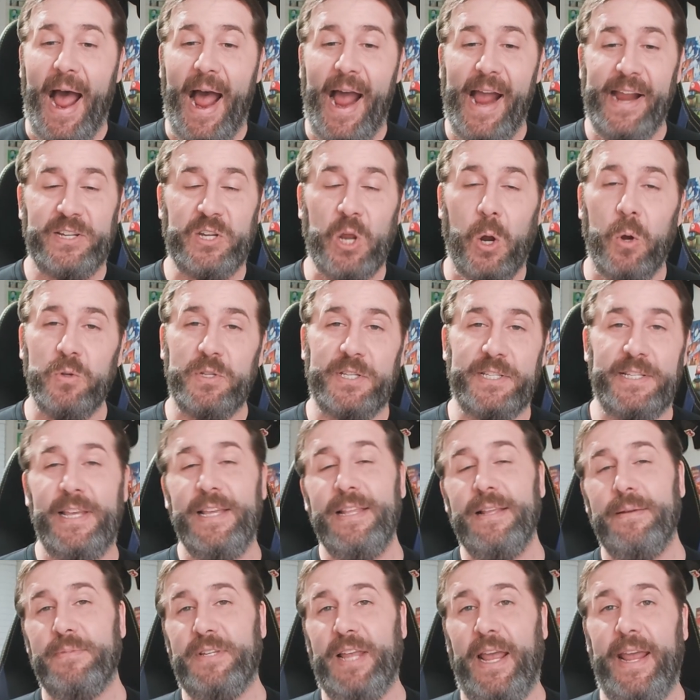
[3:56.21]
I don't
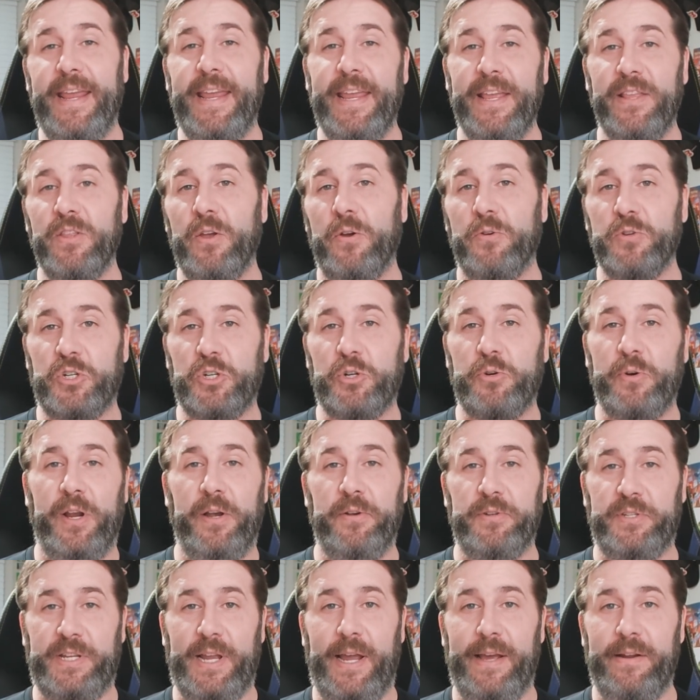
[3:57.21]
see them taking those
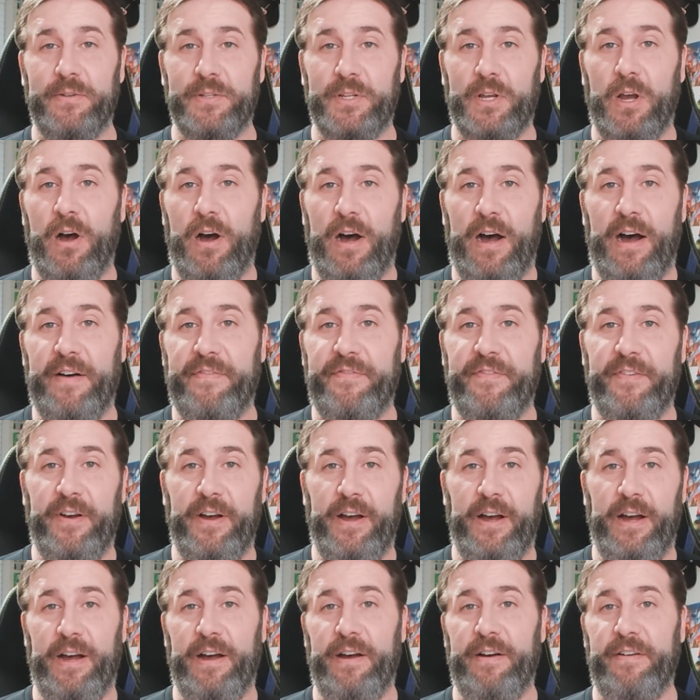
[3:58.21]
trios titles off
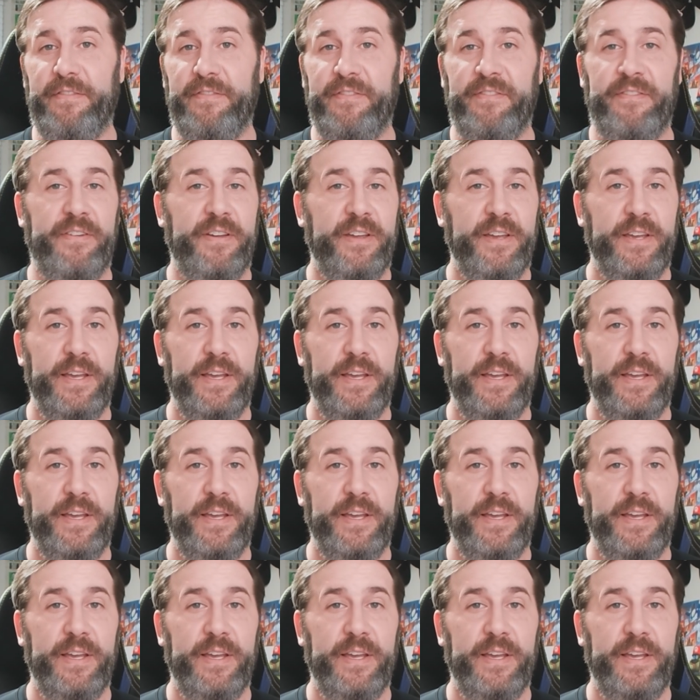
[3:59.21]
of